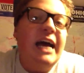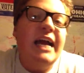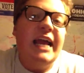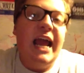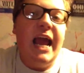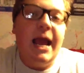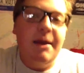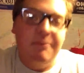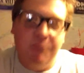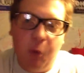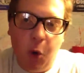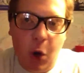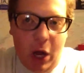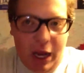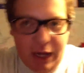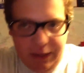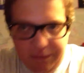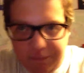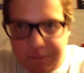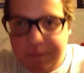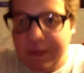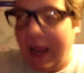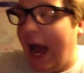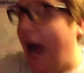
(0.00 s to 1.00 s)
I am
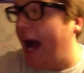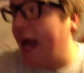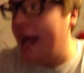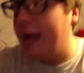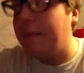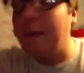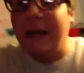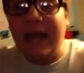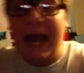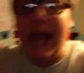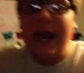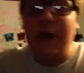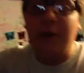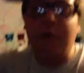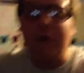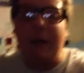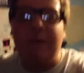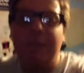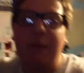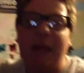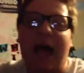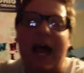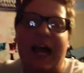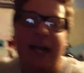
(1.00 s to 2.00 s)
one. I am an angry
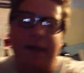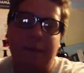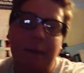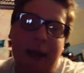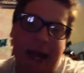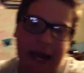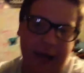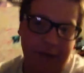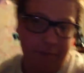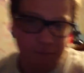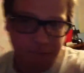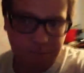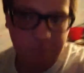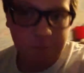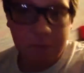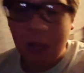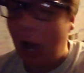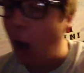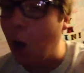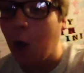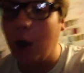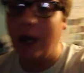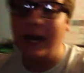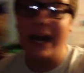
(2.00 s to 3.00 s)
black man
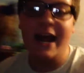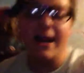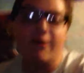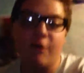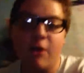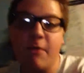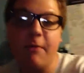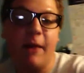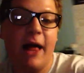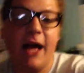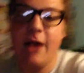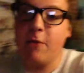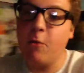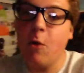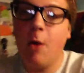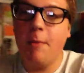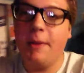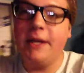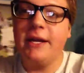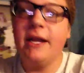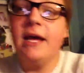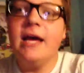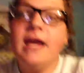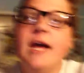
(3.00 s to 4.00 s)
or an angry black
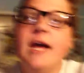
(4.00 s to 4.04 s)
woman.